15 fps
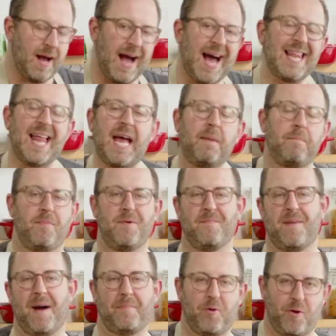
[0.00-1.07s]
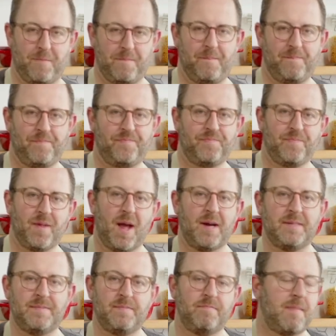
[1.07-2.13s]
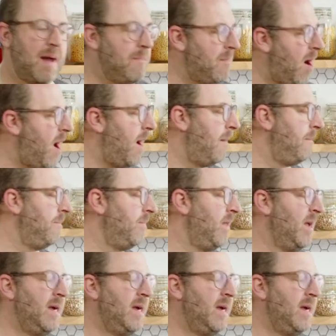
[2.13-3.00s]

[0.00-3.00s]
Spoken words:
I like burnt popcorn. My mom